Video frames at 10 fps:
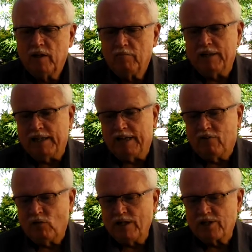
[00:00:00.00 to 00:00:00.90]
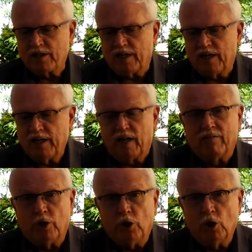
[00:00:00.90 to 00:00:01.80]
But if we say
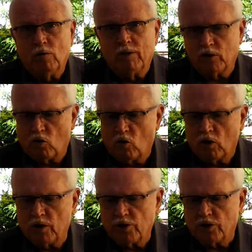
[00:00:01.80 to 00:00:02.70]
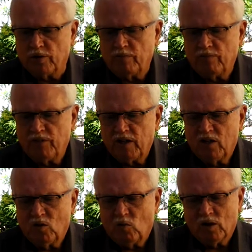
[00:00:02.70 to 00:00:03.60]
of human origin,
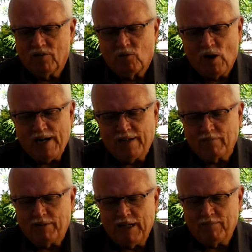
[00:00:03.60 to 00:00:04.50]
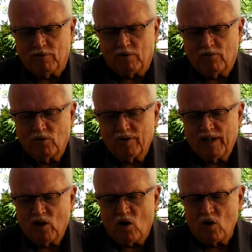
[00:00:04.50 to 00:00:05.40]
we're afraid of the people, for they
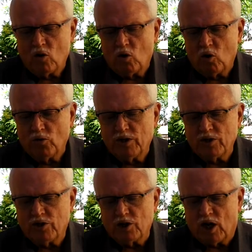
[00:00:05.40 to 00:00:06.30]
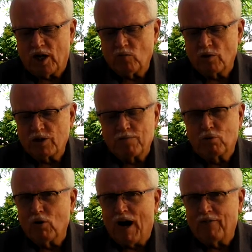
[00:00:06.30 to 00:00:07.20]
all hold that John was a
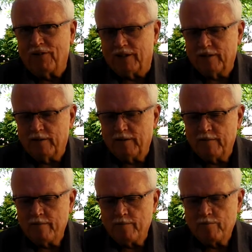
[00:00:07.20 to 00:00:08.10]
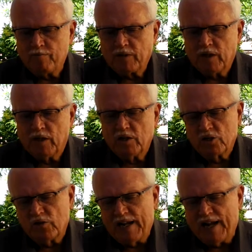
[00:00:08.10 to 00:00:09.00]
prophet.
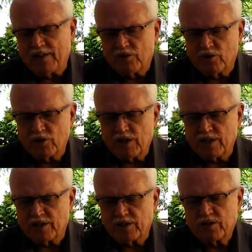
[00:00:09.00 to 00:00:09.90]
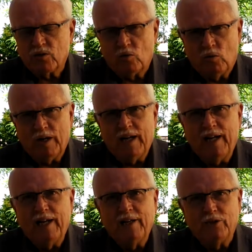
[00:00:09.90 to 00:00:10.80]
So they answered Jesus,
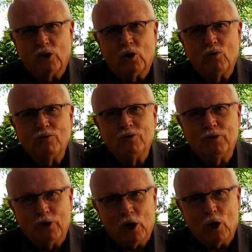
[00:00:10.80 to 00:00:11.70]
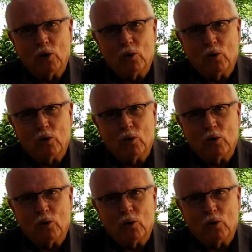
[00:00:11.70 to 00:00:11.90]
we don't know.